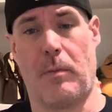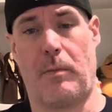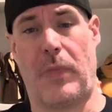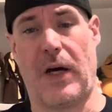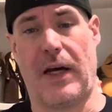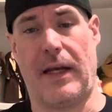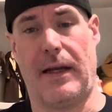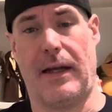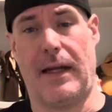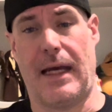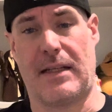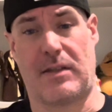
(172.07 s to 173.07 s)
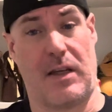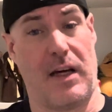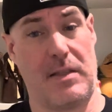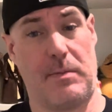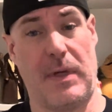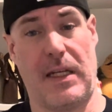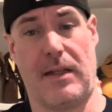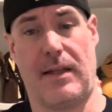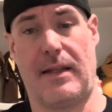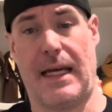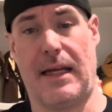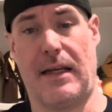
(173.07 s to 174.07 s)
But as a
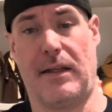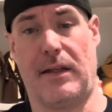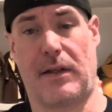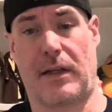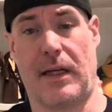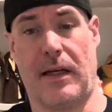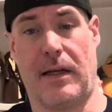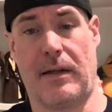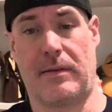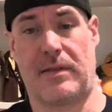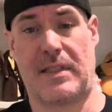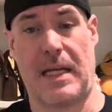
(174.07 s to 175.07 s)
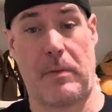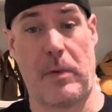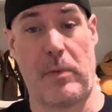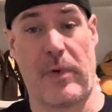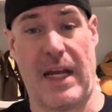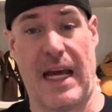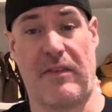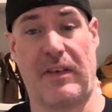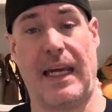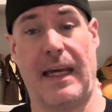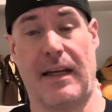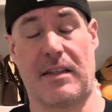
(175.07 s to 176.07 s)
husband, then you're going to step up and
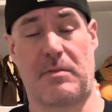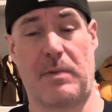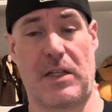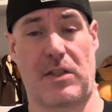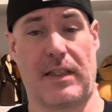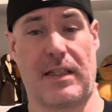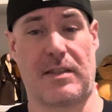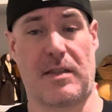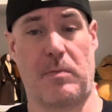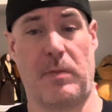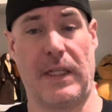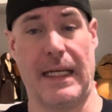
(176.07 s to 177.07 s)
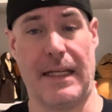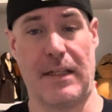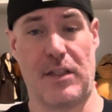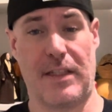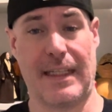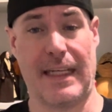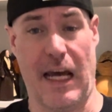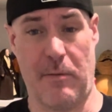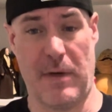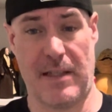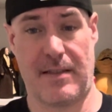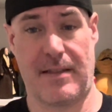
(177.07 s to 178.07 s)
advocate, especially as a PhD
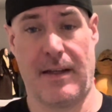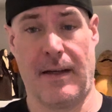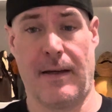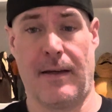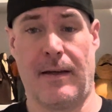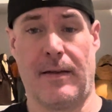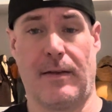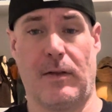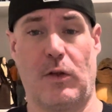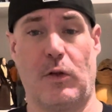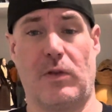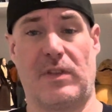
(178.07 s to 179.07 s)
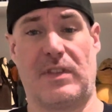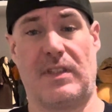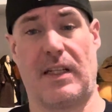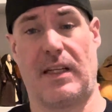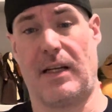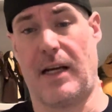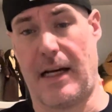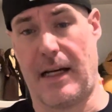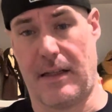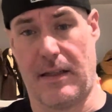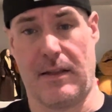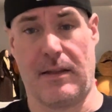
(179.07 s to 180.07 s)
chemist who's done
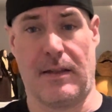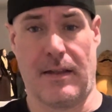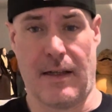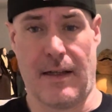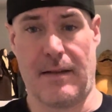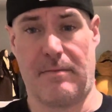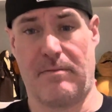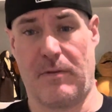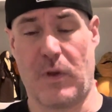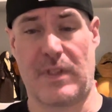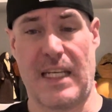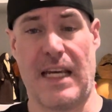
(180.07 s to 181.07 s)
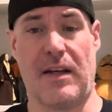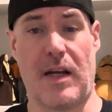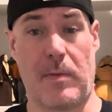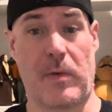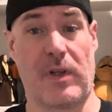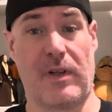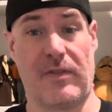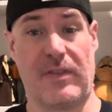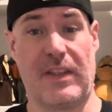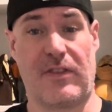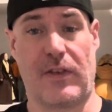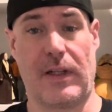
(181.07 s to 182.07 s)
we'll say a number of
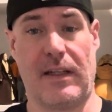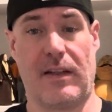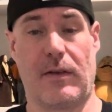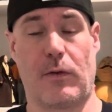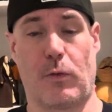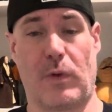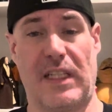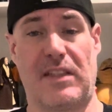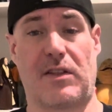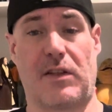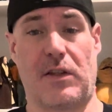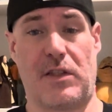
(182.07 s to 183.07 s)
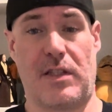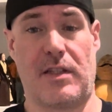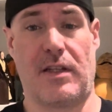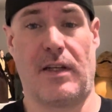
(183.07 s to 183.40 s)
different research